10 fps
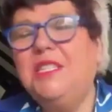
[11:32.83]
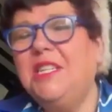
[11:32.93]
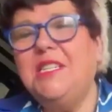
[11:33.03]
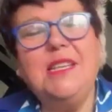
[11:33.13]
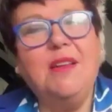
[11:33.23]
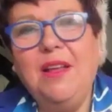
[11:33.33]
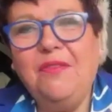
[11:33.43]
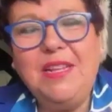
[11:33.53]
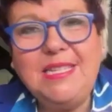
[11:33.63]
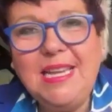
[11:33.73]
just so
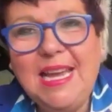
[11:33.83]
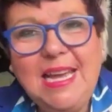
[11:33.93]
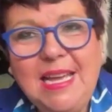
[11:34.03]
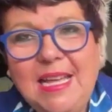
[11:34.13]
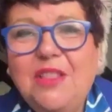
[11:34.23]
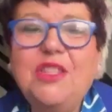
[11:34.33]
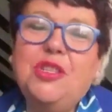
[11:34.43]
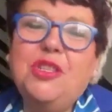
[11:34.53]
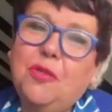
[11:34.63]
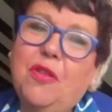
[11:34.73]
lovely to hear the
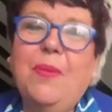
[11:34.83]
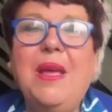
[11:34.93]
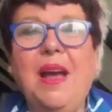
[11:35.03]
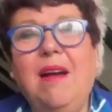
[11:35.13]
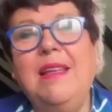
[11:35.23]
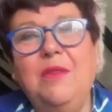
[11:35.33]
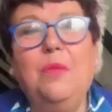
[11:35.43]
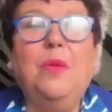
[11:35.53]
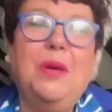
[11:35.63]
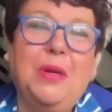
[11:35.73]
story behind the
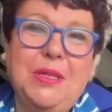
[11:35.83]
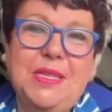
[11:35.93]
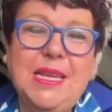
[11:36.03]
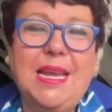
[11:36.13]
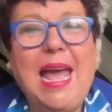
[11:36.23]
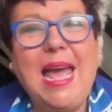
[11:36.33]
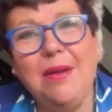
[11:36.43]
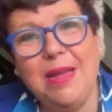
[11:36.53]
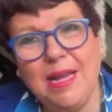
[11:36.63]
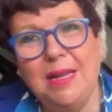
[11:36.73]
words and how
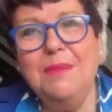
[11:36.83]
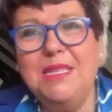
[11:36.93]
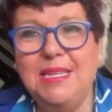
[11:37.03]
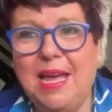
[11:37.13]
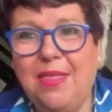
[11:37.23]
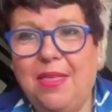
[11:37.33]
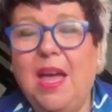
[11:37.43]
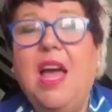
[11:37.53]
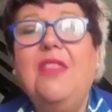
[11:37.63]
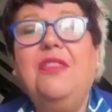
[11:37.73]
it comes together,
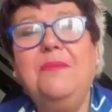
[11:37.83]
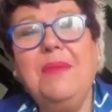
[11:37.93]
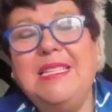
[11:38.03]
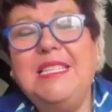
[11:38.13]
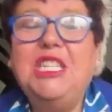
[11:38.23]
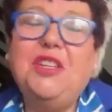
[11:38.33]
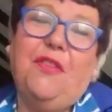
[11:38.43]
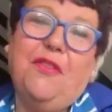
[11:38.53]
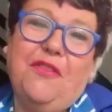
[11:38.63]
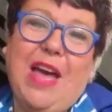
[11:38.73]
the message for
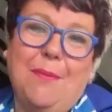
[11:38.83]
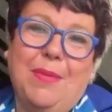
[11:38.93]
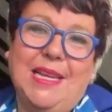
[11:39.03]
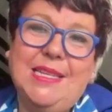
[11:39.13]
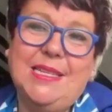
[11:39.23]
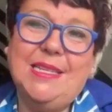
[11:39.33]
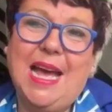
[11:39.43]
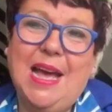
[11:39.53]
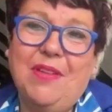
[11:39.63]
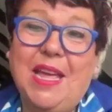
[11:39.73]
families to
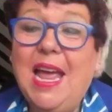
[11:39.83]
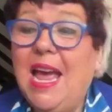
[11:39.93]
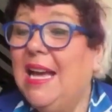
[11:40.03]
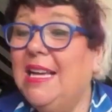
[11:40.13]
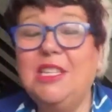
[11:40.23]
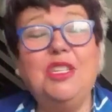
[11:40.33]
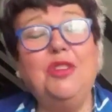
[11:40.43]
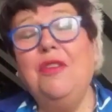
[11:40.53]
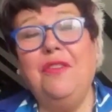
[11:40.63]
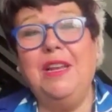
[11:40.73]
have it. It's a
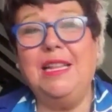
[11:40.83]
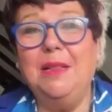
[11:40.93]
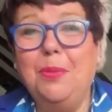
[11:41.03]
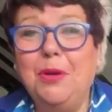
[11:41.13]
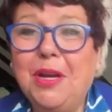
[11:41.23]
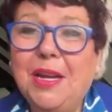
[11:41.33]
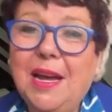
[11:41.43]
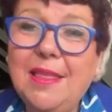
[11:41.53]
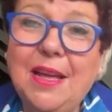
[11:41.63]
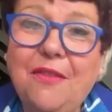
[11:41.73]
joyful little book, and I
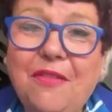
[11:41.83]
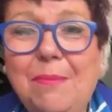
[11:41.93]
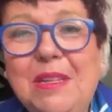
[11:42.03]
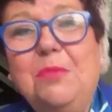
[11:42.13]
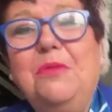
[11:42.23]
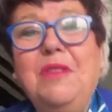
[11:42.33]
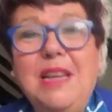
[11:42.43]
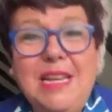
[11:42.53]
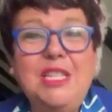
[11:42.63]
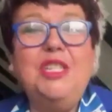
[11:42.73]
think families will really
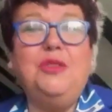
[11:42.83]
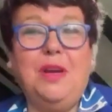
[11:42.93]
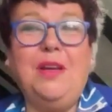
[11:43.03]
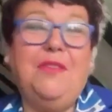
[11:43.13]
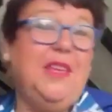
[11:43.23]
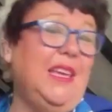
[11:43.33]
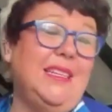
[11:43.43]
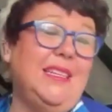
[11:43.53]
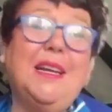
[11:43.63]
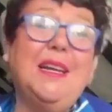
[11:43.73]
enjoy it for years
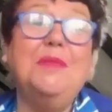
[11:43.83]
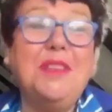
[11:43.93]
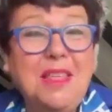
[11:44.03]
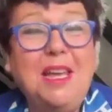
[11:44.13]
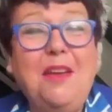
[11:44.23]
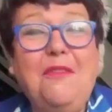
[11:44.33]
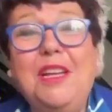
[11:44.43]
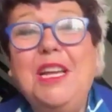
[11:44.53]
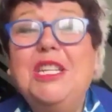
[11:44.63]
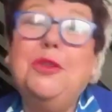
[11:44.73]
to come. So thank you for
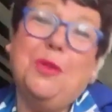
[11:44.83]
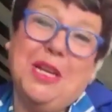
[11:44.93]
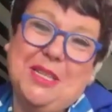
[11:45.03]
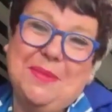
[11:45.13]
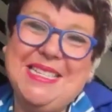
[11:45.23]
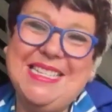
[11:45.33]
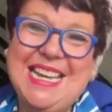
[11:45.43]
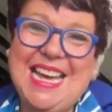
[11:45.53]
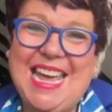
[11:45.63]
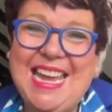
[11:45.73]
talking to me
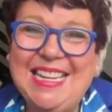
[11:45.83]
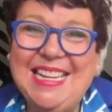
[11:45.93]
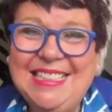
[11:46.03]
today.